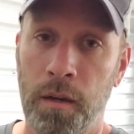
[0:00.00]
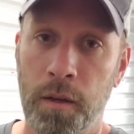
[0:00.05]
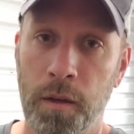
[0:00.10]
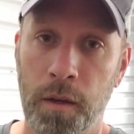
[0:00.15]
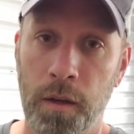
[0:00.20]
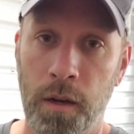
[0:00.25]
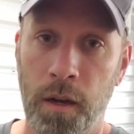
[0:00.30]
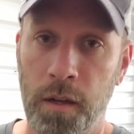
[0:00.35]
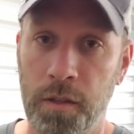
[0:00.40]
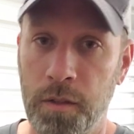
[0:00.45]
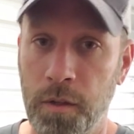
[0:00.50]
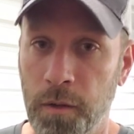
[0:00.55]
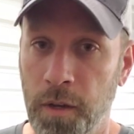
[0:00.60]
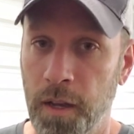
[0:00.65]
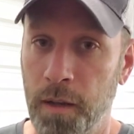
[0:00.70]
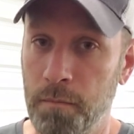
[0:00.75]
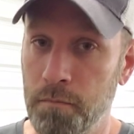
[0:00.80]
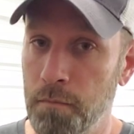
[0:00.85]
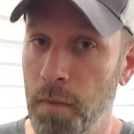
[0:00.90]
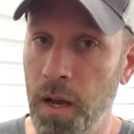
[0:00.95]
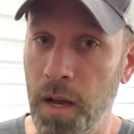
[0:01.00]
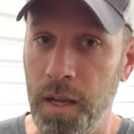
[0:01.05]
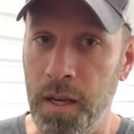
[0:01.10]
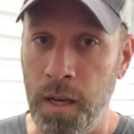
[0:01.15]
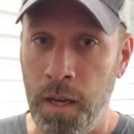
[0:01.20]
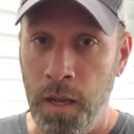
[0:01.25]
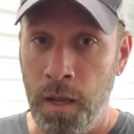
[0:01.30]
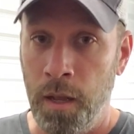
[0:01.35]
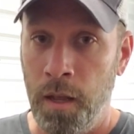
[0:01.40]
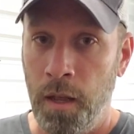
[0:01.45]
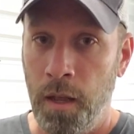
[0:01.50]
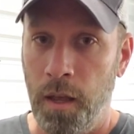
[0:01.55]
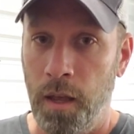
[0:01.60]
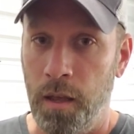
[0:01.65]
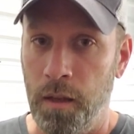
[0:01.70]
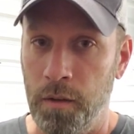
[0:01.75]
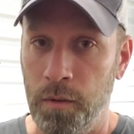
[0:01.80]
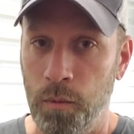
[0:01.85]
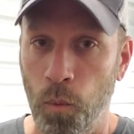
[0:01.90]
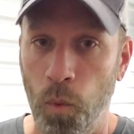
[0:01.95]
You can also get mud
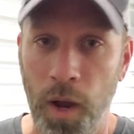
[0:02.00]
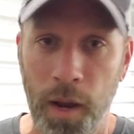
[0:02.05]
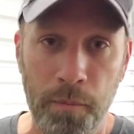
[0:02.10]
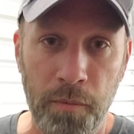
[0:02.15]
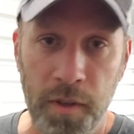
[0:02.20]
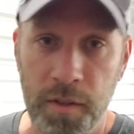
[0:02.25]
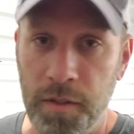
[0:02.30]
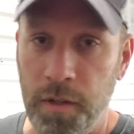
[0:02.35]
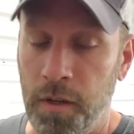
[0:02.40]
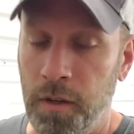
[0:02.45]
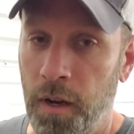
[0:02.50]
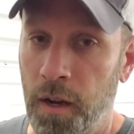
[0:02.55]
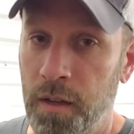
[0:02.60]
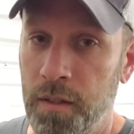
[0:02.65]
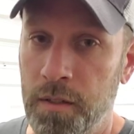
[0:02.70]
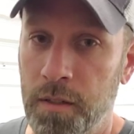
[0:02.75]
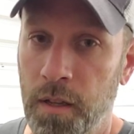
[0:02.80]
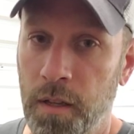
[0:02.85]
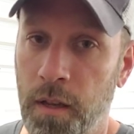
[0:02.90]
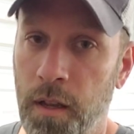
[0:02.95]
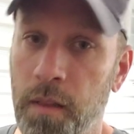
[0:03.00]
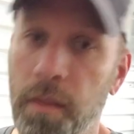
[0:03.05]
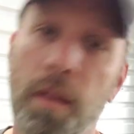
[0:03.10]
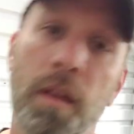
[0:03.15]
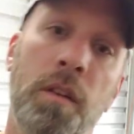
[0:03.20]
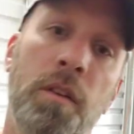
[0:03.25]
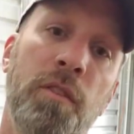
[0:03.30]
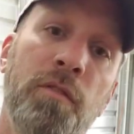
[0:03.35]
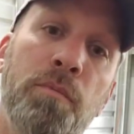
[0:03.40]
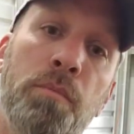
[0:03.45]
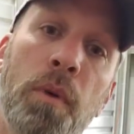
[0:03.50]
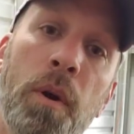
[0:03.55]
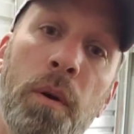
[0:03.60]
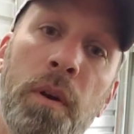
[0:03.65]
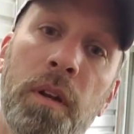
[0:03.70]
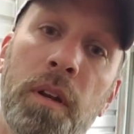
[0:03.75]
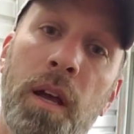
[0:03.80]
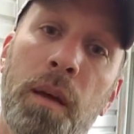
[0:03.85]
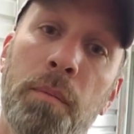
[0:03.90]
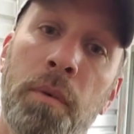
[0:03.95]
and wipe this across it, and then you've
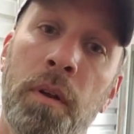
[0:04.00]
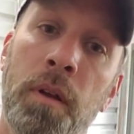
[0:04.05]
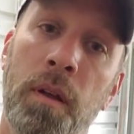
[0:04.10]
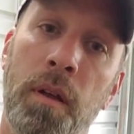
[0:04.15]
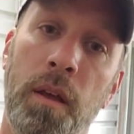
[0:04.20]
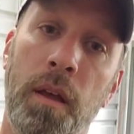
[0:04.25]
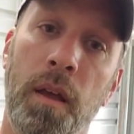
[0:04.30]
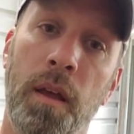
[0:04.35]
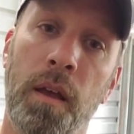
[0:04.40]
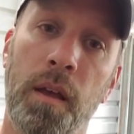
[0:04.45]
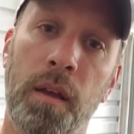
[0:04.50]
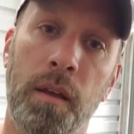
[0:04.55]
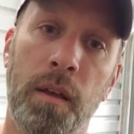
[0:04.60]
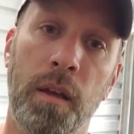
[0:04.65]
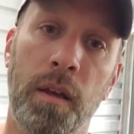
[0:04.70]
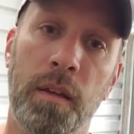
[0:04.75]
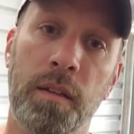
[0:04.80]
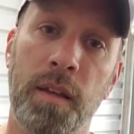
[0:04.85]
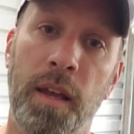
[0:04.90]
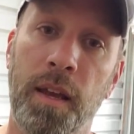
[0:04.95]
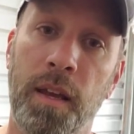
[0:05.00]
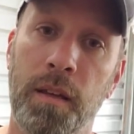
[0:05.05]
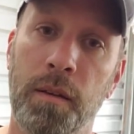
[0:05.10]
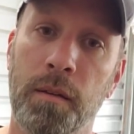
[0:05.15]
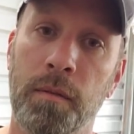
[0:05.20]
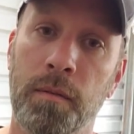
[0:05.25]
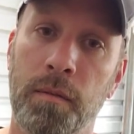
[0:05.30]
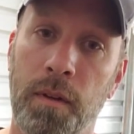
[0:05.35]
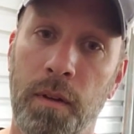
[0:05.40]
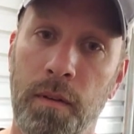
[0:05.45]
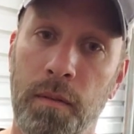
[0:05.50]
broken up a tan.